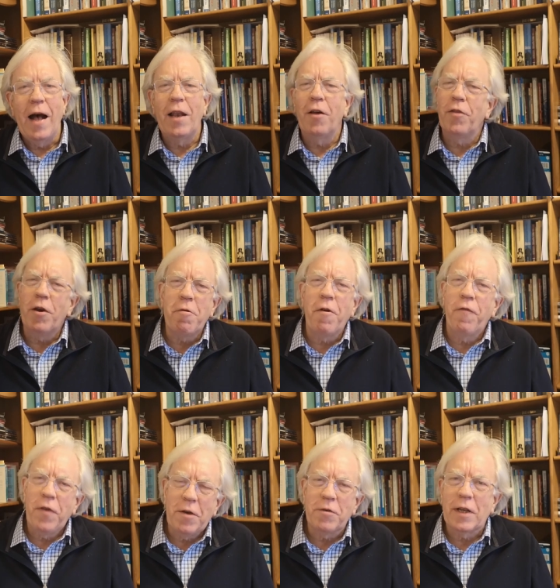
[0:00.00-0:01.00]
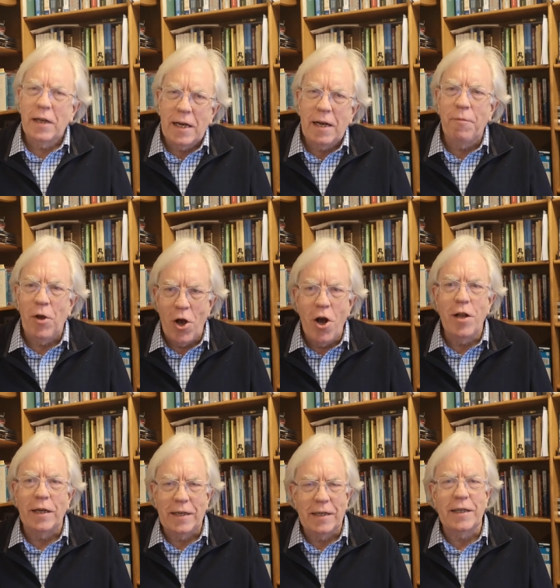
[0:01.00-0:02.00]
And although it feels a little bit
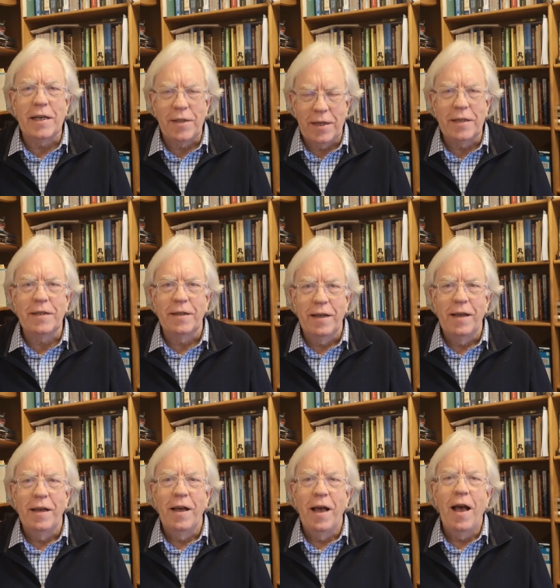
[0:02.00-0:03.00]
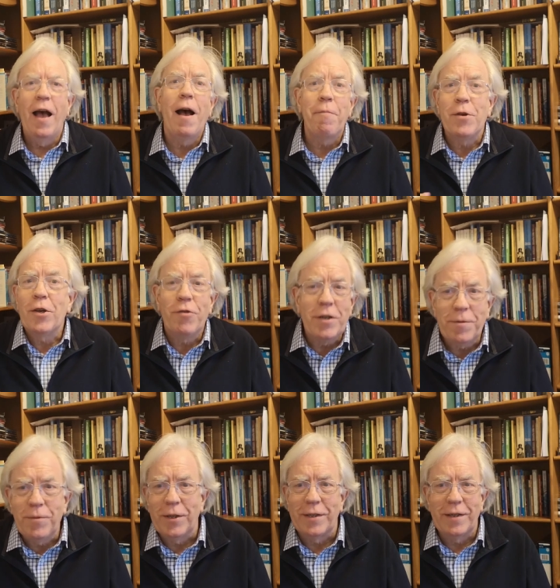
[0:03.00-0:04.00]
early to say this, happy
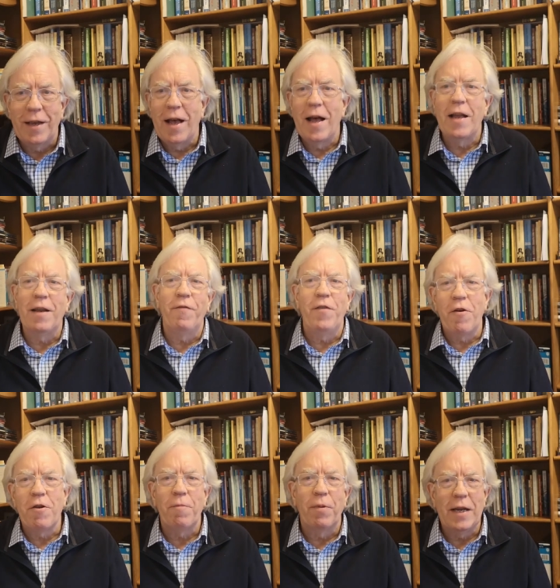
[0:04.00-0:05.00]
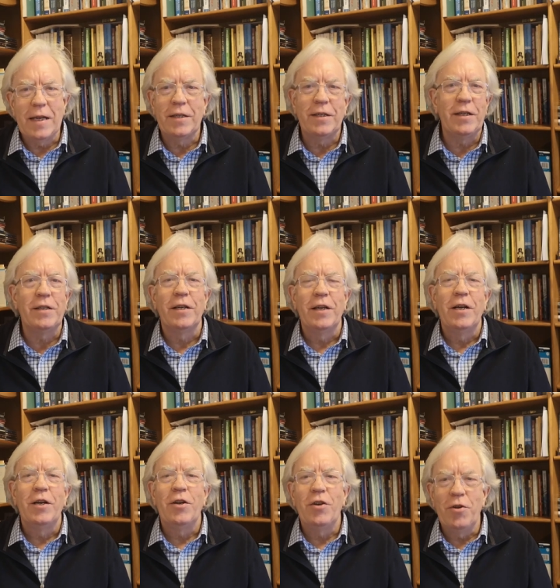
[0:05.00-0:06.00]
Christmas and a very blessed
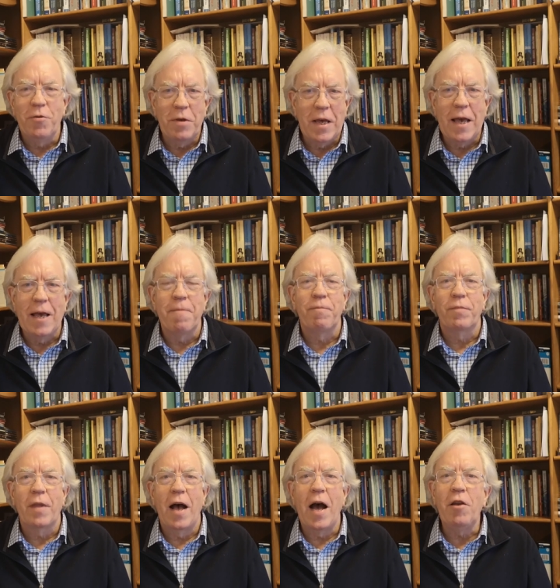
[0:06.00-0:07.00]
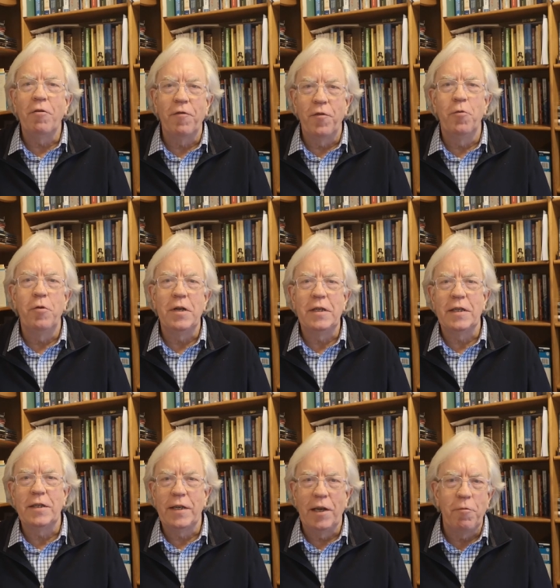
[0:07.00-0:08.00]
new year. I look forward to
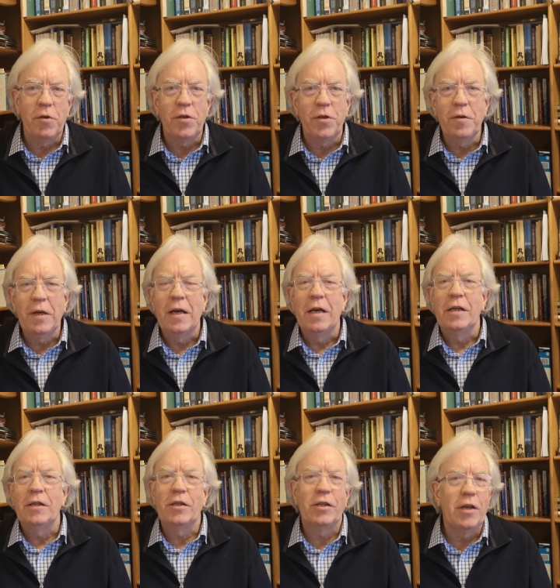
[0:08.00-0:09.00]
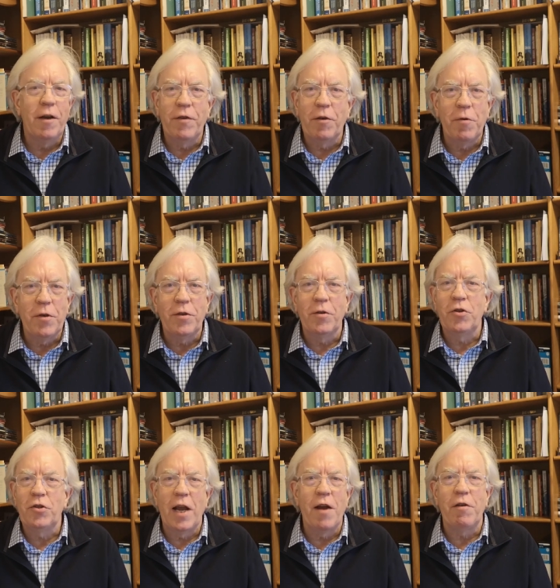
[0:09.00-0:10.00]
seeing with you, serving with you,
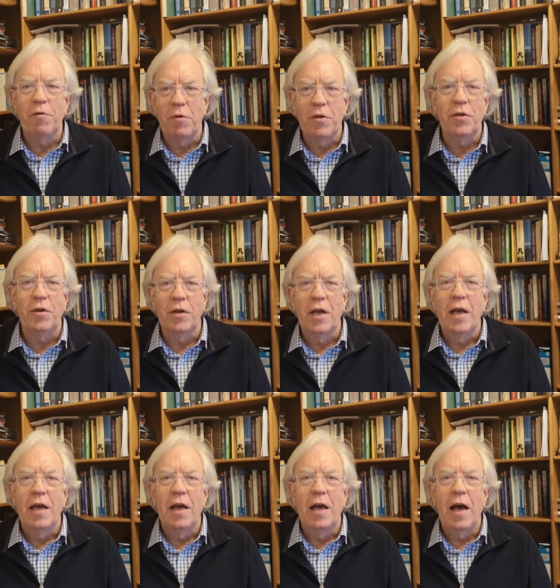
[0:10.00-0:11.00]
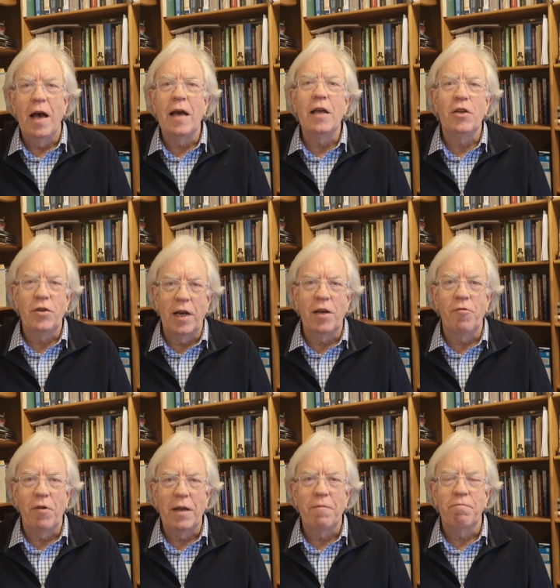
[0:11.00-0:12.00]
sharing with you uh, in
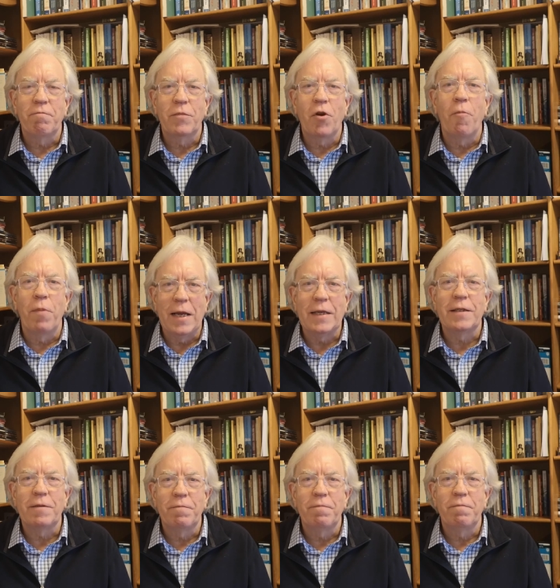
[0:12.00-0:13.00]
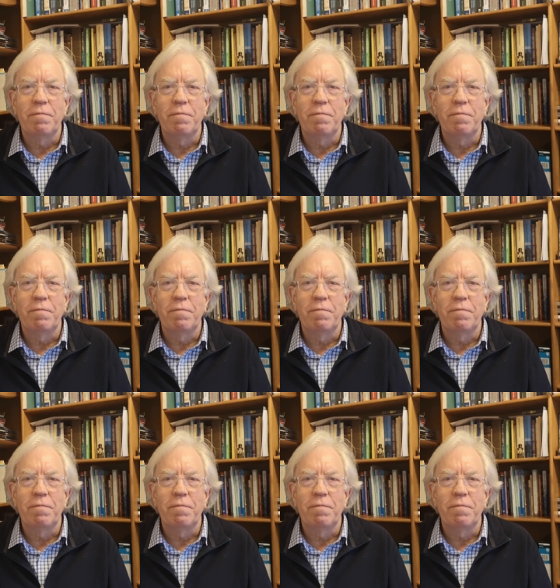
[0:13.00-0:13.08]
January. God bless.